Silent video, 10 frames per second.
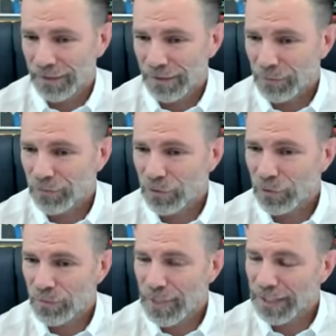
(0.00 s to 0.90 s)
we feel
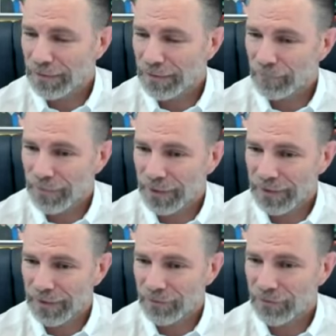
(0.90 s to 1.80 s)
good about,
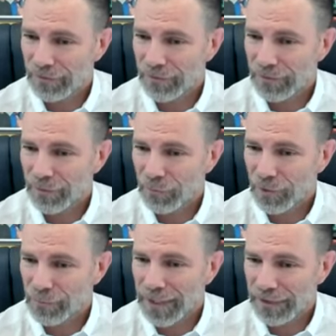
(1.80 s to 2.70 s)
and that
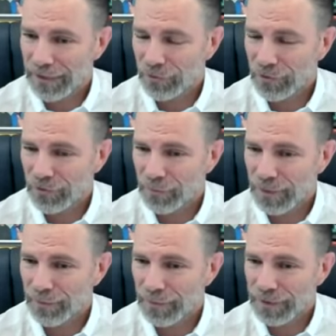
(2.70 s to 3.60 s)
want to make a difference to
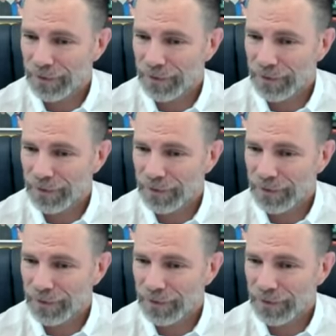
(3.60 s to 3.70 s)
people,